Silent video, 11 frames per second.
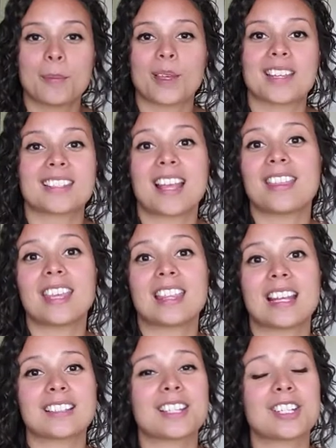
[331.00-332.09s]
because I think
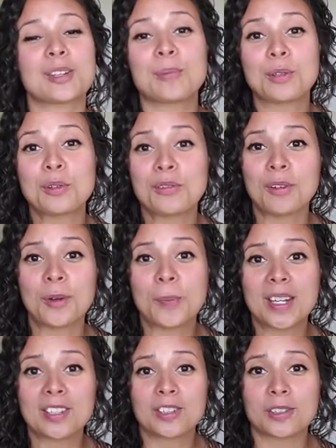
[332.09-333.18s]
that's such a beautiful
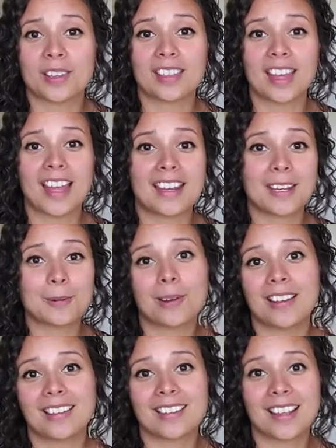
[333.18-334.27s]
ministry that
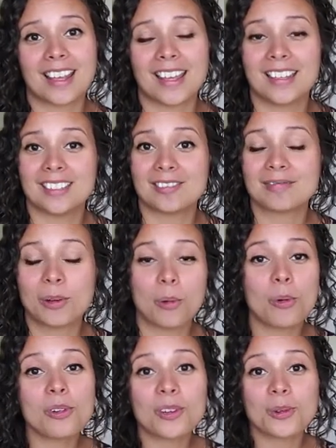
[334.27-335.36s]
anyone can
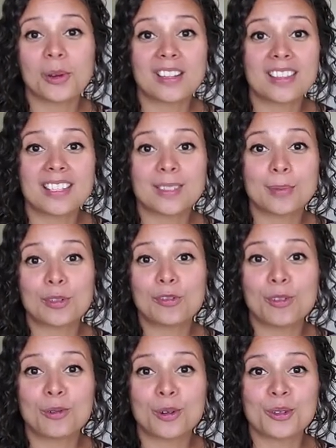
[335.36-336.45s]
order one of these
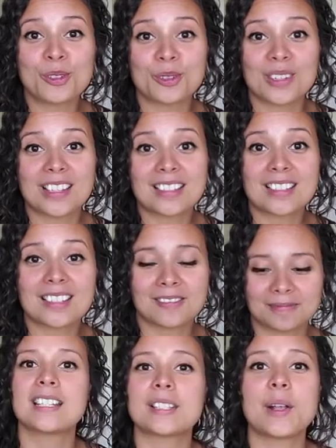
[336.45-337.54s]
beautiful rosaries.
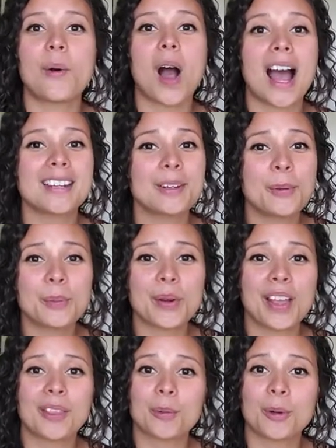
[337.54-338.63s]
So I don't
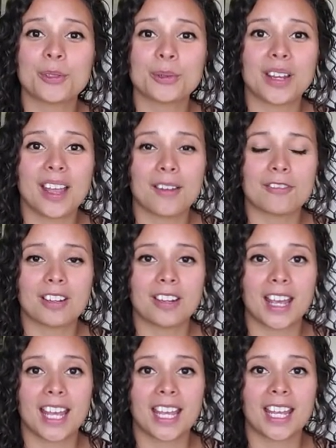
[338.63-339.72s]
pray the rosary every
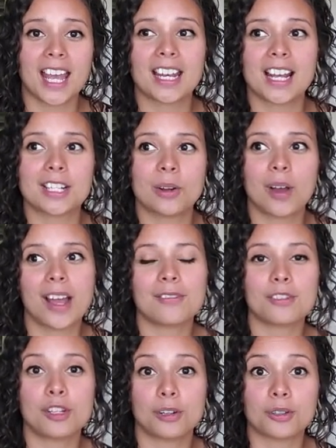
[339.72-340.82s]
day and I don't
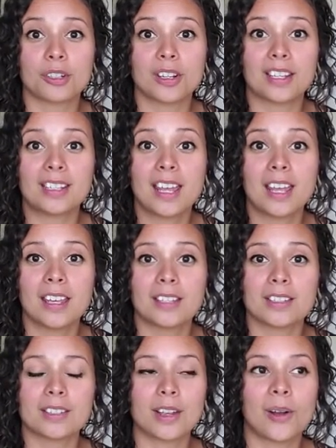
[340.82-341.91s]
have children,
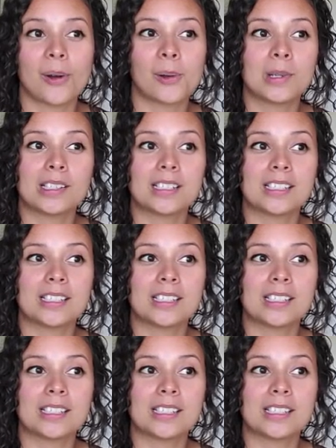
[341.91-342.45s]
so